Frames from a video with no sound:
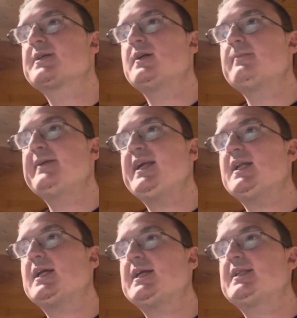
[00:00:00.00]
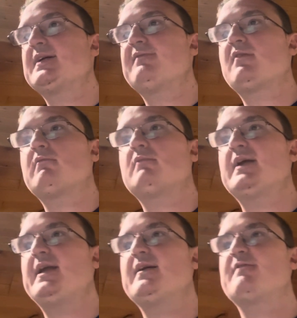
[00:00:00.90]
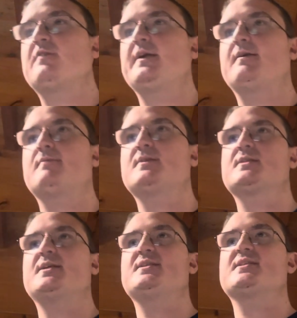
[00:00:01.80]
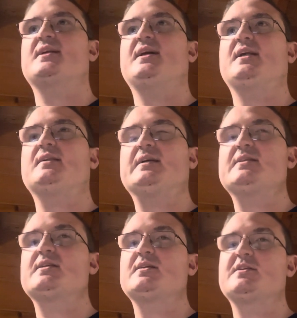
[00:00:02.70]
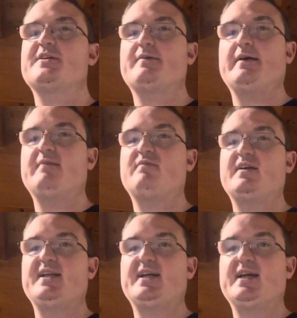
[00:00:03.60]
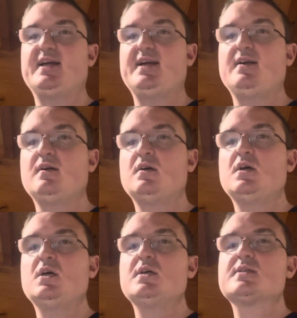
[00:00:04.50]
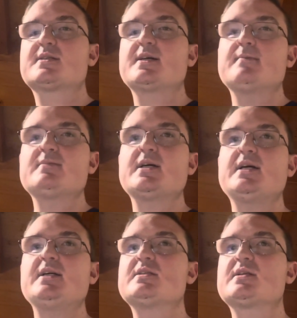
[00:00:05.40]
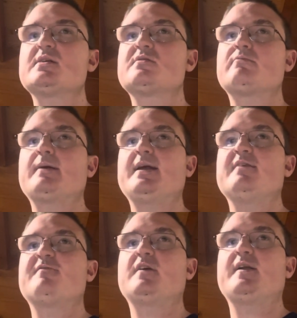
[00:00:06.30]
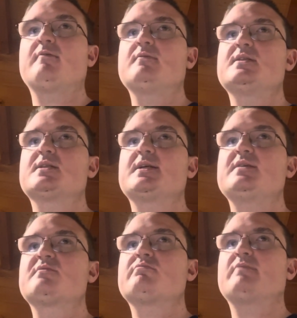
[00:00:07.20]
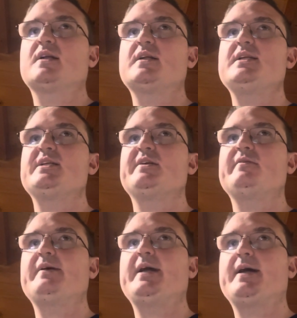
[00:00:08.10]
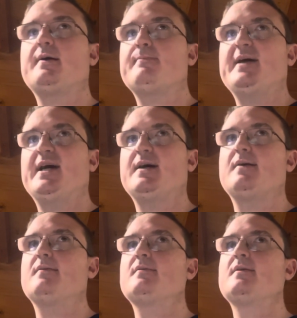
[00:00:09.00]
many like different radio frequencies that I listen to every day. Sometimes those radio frequencies really do help out